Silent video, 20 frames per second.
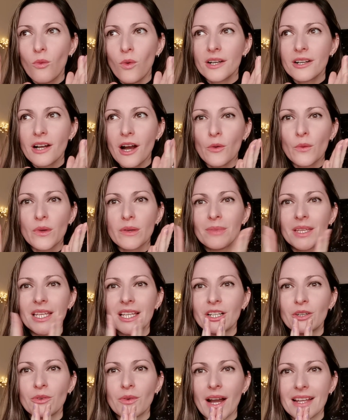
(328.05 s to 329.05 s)
what are we
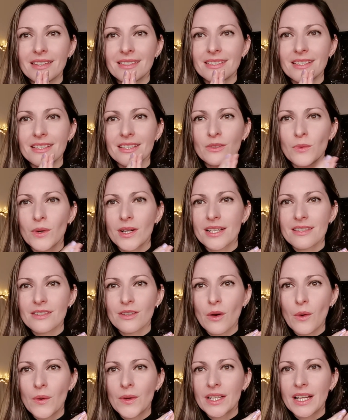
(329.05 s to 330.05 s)
being granted, what
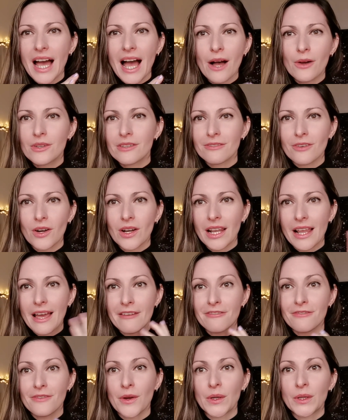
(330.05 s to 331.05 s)
is going out of our
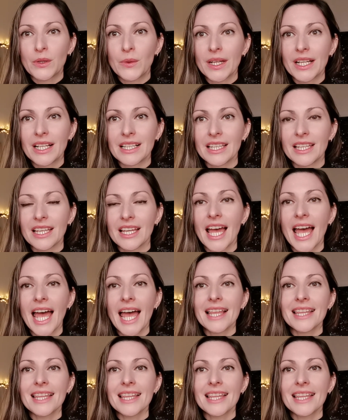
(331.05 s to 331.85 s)
life very quickly.